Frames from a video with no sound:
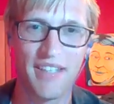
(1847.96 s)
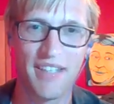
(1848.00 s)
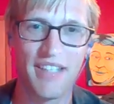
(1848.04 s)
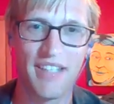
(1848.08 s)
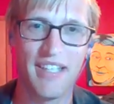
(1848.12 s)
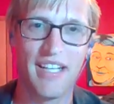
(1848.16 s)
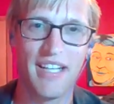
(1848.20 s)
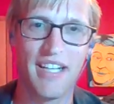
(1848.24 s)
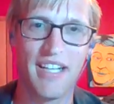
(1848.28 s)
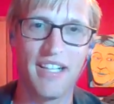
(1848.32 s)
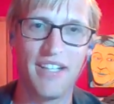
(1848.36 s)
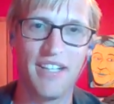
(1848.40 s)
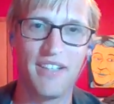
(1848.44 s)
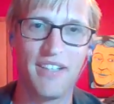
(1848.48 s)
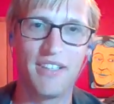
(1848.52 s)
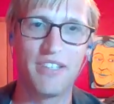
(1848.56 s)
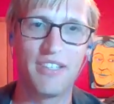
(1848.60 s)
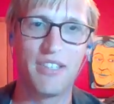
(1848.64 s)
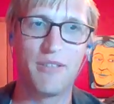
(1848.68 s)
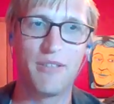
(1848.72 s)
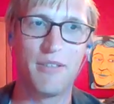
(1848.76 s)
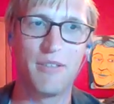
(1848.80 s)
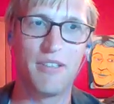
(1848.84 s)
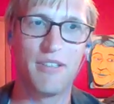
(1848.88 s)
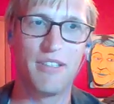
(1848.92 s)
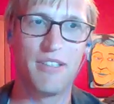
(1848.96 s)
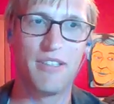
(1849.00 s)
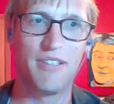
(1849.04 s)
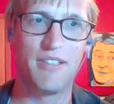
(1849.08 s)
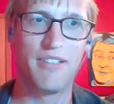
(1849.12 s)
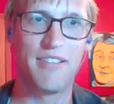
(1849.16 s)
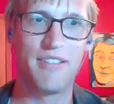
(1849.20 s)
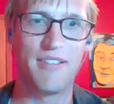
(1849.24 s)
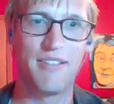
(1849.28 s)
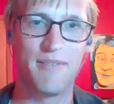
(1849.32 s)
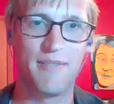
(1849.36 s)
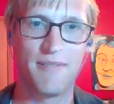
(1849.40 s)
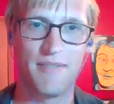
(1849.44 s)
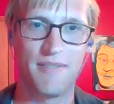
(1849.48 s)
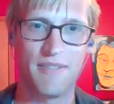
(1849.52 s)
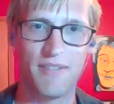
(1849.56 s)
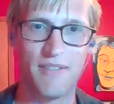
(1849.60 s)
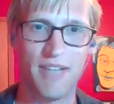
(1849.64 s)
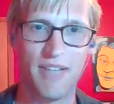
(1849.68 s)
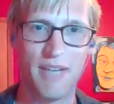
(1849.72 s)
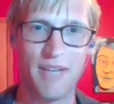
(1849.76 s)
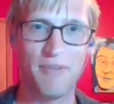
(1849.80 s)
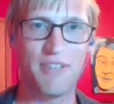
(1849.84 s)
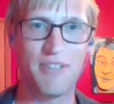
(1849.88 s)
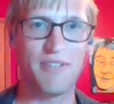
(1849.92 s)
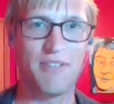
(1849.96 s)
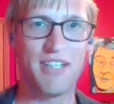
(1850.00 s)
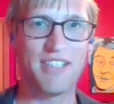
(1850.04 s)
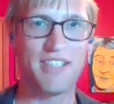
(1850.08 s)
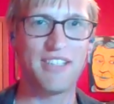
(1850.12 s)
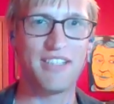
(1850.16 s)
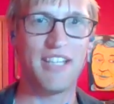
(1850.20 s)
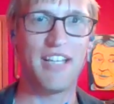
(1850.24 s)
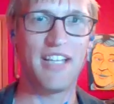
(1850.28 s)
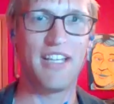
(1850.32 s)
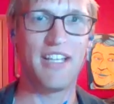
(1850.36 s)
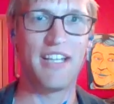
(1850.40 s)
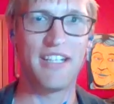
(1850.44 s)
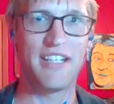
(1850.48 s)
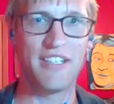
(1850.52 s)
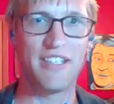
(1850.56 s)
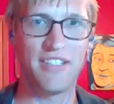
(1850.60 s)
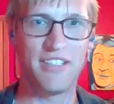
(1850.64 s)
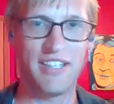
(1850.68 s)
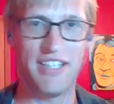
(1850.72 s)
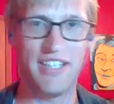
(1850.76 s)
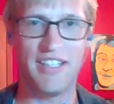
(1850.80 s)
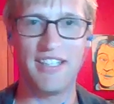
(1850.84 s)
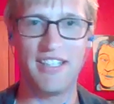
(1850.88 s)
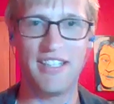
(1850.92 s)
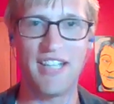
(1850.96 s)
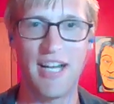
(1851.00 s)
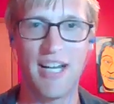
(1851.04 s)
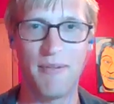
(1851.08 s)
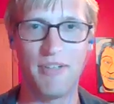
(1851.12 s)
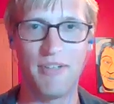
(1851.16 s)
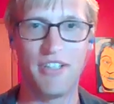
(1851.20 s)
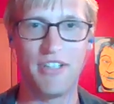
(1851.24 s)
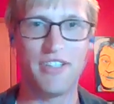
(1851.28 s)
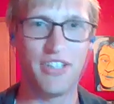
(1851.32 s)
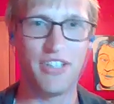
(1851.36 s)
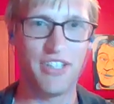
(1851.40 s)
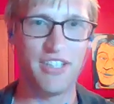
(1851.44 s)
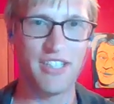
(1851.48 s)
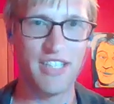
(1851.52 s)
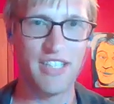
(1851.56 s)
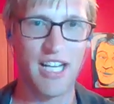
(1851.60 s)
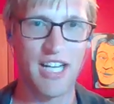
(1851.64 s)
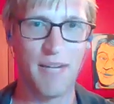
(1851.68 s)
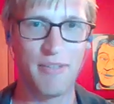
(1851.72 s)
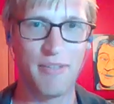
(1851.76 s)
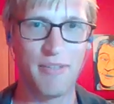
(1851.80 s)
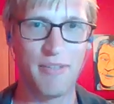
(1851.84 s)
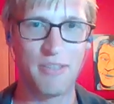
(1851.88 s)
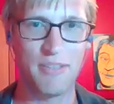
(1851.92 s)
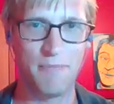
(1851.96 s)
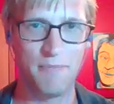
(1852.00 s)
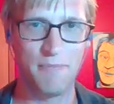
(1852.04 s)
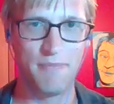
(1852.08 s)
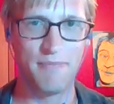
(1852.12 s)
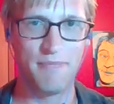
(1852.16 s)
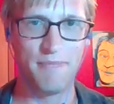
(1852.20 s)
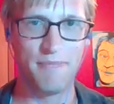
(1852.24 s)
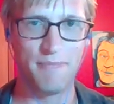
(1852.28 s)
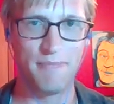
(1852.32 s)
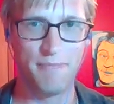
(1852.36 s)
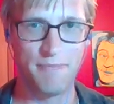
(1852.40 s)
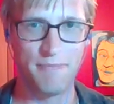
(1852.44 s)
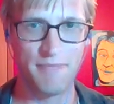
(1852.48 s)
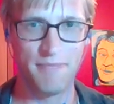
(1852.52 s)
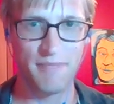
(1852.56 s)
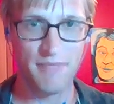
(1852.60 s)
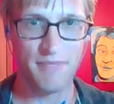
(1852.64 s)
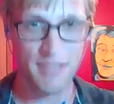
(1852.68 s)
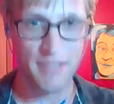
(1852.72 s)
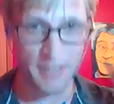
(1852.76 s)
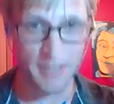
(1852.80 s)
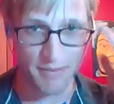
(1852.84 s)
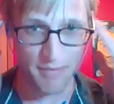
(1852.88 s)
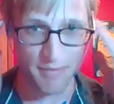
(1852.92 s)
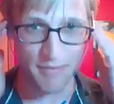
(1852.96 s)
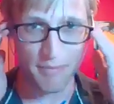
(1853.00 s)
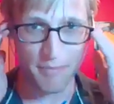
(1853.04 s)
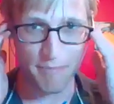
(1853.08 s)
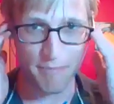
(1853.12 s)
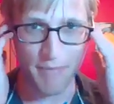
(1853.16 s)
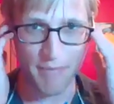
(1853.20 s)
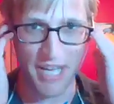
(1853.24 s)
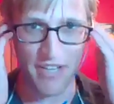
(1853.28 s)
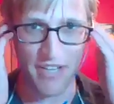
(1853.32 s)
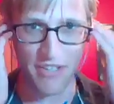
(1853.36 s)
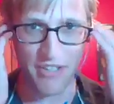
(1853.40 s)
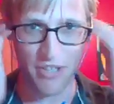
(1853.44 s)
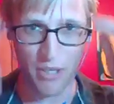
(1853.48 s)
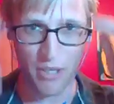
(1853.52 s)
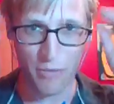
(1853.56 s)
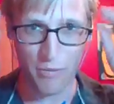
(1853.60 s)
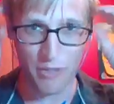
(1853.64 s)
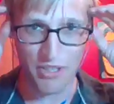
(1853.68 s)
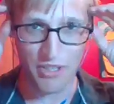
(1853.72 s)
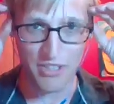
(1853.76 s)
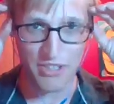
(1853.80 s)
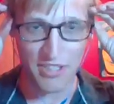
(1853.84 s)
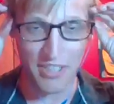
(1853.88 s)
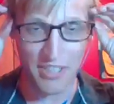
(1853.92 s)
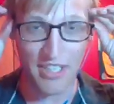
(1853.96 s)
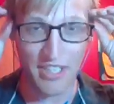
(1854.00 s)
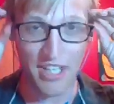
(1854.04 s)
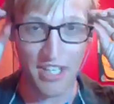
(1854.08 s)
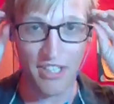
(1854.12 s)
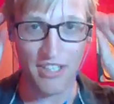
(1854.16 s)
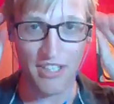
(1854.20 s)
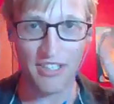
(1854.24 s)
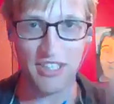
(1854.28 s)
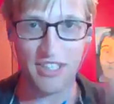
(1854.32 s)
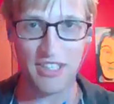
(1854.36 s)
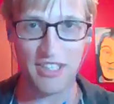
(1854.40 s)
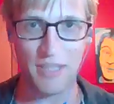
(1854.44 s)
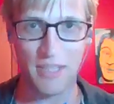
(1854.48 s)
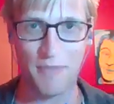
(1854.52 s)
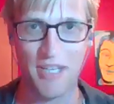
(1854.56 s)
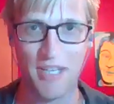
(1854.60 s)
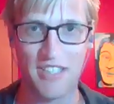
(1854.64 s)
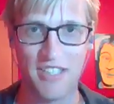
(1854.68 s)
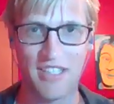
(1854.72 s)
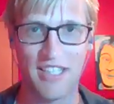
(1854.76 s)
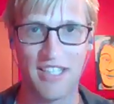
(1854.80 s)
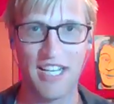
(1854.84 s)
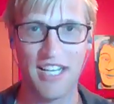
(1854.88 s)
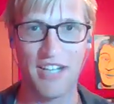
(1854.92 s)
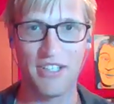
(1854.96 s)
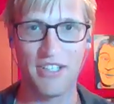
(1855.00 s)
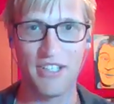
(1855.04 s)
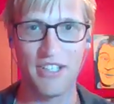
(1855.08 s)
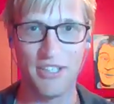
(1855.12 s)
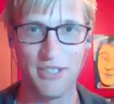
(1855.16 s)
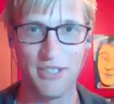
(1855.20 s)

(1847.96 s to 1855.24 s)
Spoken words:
Yeah. And I know well, I wouldn't want to say like clean comedy or dirty comedy is better or worse than the other. It just depends on how you